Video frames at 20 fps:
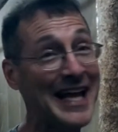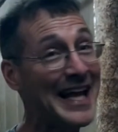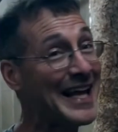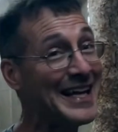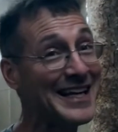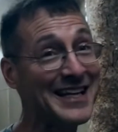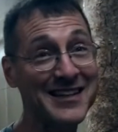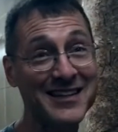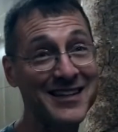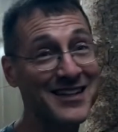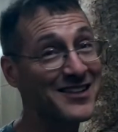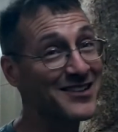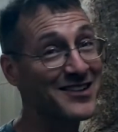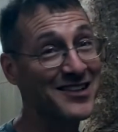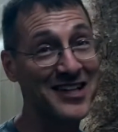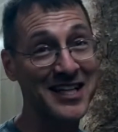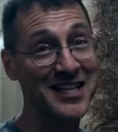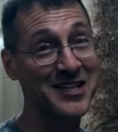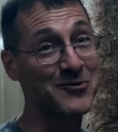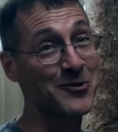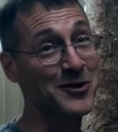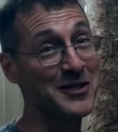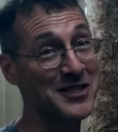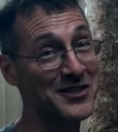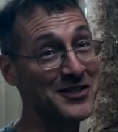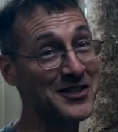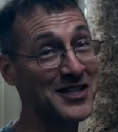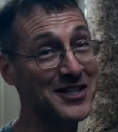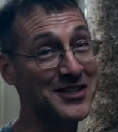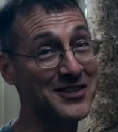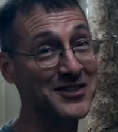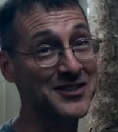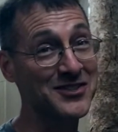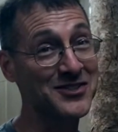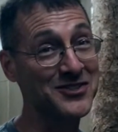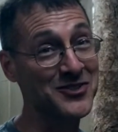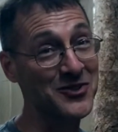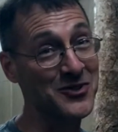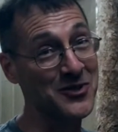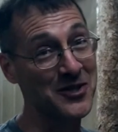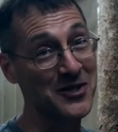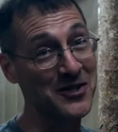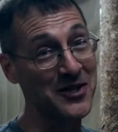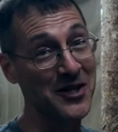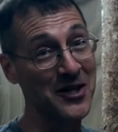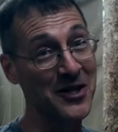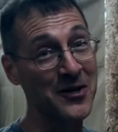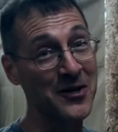anything like what you get in the store, though.